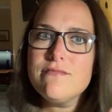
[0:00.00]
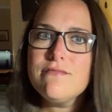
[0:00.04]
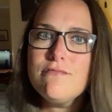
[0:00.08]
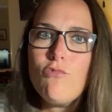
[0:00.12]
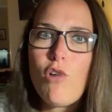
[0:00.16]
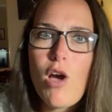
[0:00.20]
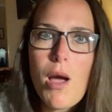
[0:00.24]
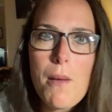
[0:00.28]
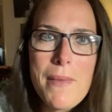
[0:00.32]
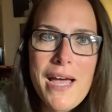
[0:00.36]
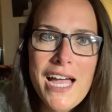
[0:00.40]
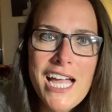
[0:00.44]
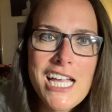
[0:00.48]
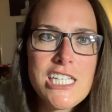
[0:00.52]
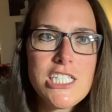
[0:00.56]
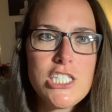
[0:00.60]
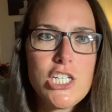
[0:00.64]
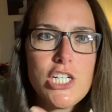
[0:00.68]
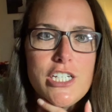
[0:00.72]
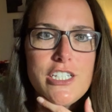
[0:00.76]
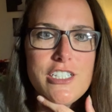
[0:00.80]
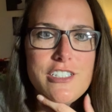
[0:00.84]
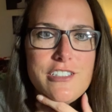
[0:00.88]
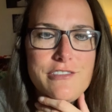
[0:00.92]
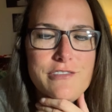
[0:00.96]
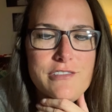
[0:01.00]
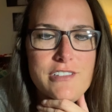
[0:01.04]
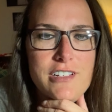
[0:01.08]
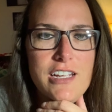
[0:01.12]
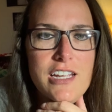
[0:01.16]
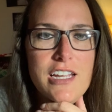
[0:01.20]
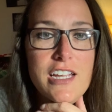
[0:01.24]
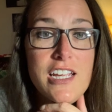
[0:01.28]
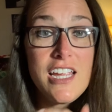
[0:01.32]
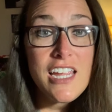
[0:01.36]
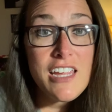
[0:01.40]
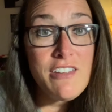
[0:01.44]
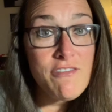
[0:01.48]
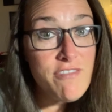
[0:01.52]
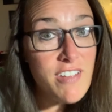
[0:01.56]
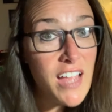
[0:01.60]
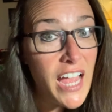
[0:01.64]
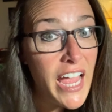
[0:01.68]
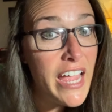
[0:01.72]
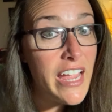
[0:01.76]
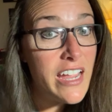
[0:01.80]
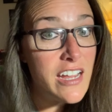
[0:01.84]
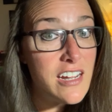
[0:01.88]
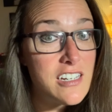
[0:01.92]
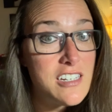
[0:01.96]
why my eyes hurt. In
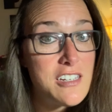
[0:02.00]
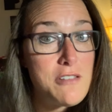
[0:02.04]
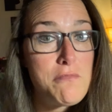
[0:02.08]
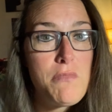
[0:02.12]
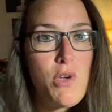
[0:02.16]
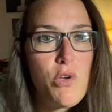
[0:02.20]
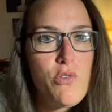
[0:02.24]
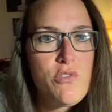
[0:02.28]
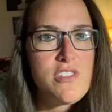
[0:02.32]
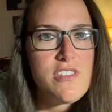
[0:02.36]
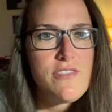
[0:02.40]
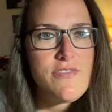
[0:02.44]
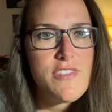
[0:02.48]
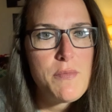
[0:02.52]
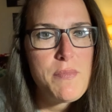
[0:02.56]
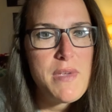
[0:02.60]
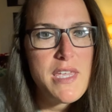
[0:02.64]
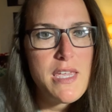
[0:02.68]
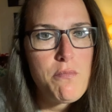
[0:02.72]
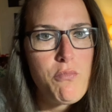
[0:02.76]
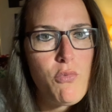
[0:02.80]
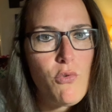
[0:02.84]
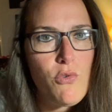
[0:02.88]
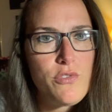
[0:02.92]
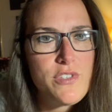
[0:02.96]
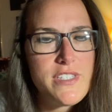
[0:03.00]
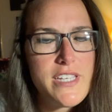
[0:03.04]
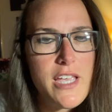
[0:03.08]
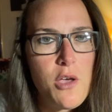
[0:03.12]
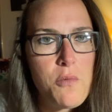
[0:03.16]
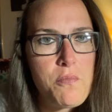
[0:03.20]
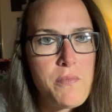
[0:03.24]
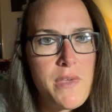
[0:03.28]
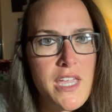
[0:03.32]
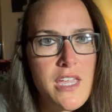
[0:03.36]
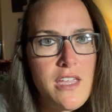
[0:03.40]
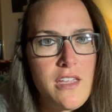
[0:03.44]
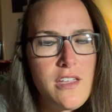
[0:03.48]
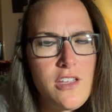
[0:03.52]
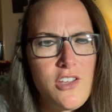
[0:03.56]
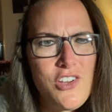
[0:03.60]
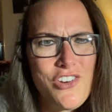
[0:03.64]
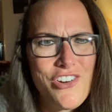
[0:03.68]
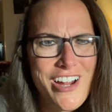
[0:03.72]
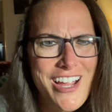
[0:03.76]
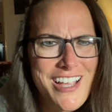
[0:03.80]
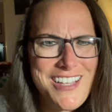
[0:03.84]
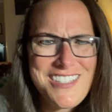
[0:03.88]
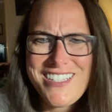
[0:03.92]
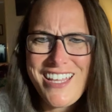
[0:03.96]
fact, most of the people tell me your
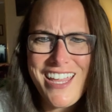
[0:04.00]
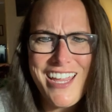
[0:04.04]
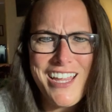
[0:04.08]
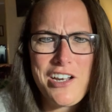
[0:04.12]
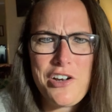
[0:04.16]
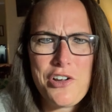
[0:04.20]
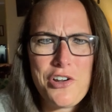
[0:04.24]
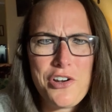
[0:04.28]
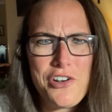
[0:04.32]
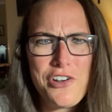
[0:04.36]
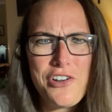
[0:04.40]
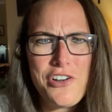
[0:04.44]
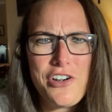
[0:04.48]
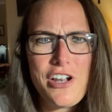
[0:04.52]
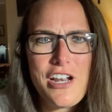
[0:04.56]
eyes can't hurt.